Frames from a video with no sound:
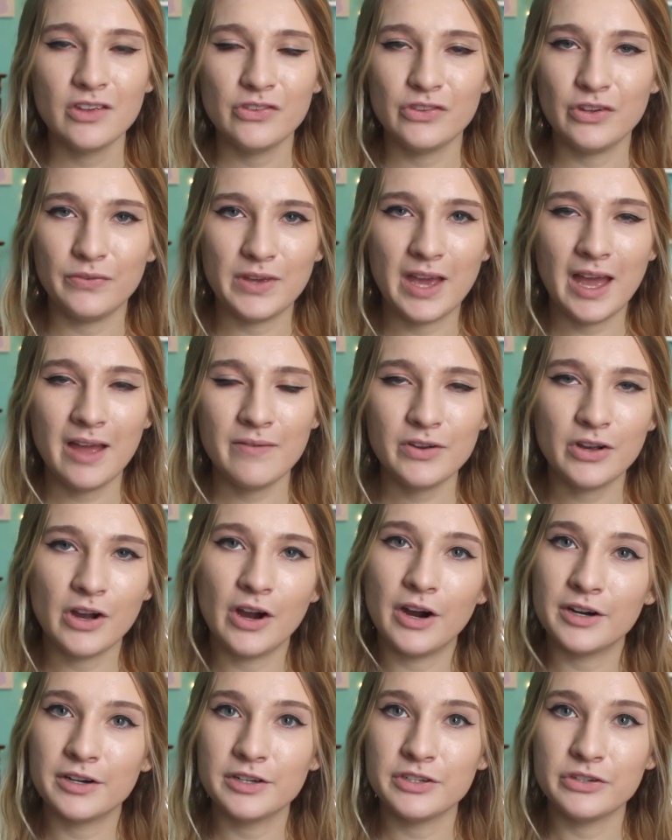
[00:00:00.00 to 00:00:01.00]
So if you have a
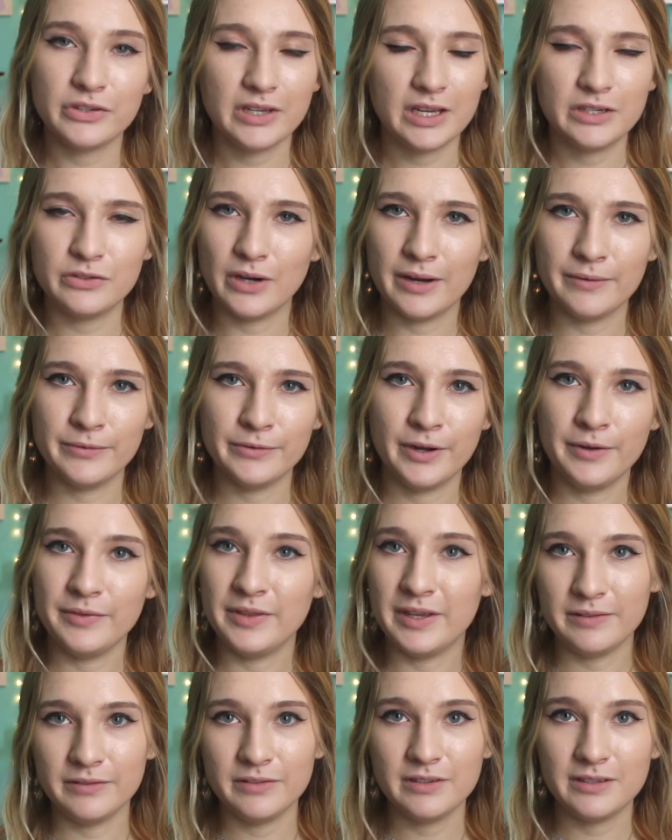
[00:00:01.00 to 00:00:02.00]
car and you can drive
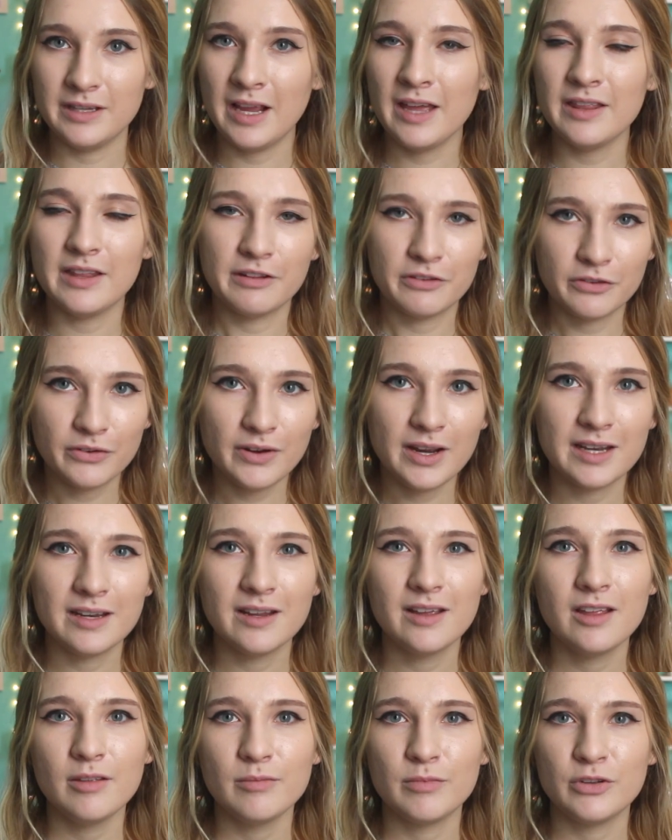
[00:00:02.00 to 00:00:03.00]
around, then yeah, that's great.